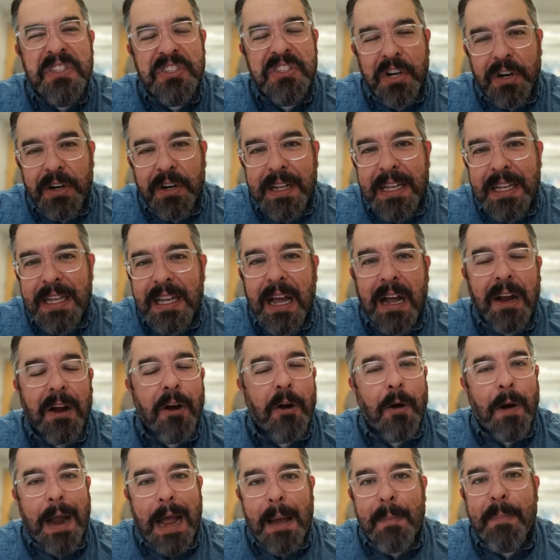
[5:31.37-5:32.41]
dirty and got
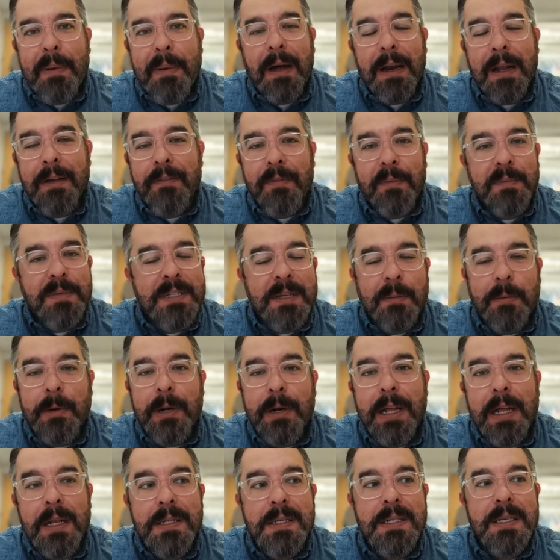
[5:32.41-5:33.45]
crap on it from someone
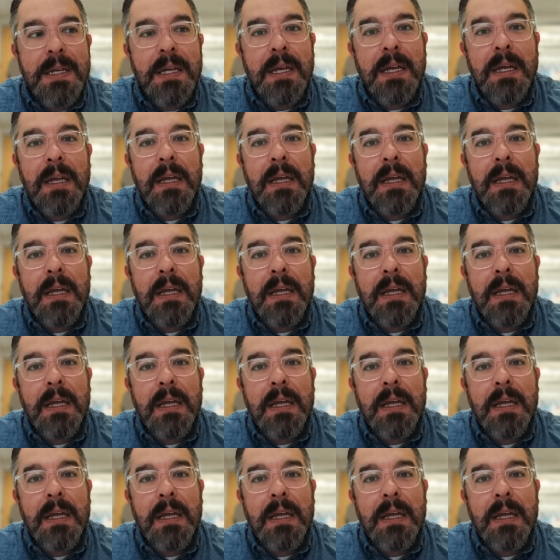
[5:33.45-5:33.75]
else,